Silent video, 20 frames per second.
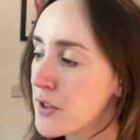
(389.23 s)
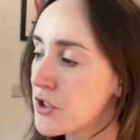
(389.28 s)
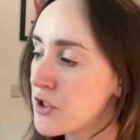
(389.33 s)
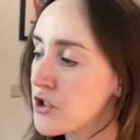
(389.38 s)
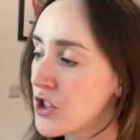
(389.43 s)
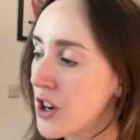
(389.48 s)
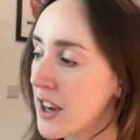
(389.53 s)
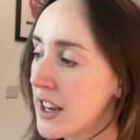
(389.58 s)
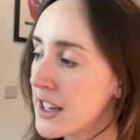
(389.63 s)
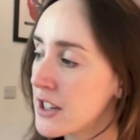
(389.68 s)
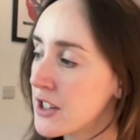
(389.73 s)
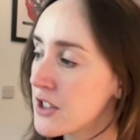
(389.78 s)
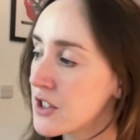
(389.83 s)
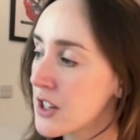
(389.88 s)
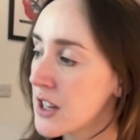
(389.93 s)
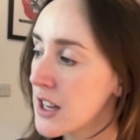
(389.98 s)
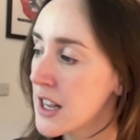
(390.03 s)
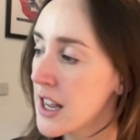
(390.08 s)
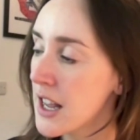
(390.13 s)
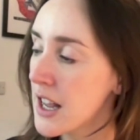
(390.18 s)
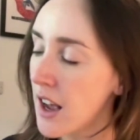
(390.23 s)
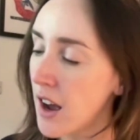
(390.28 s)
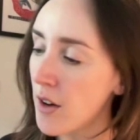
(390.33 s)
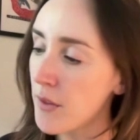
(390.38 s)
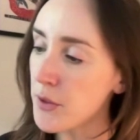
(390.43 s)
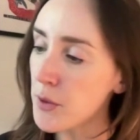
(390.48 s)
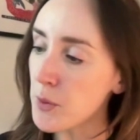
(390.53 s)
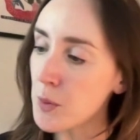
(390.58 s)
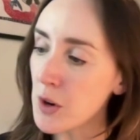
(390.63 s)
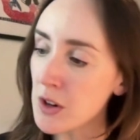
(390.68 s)

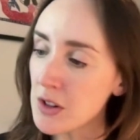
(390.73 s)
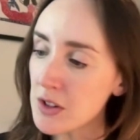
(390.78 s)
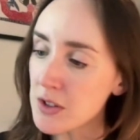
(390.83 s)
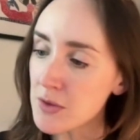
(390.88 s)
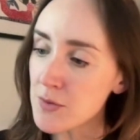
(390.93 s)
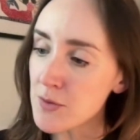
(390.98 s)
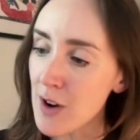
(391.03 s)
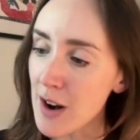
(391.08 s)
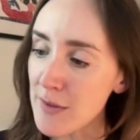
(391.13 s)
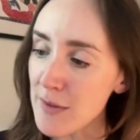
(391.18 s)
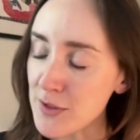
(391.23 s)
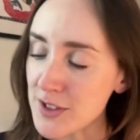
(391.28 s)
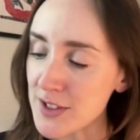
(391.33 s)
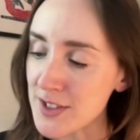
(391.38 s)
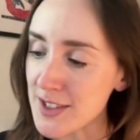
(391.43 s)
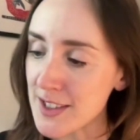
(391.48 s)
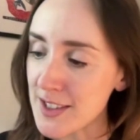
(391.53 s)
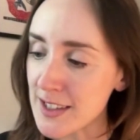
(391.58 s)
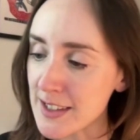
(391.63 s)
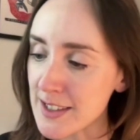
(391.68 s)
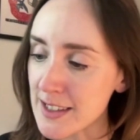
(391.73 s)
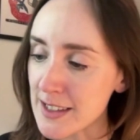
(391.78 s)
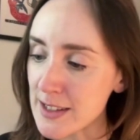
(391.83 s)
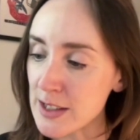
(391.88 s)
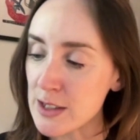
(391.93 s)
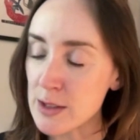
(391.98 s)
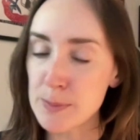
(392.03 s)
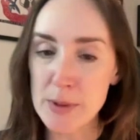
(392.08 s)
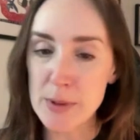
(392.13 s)
the world of reference that exists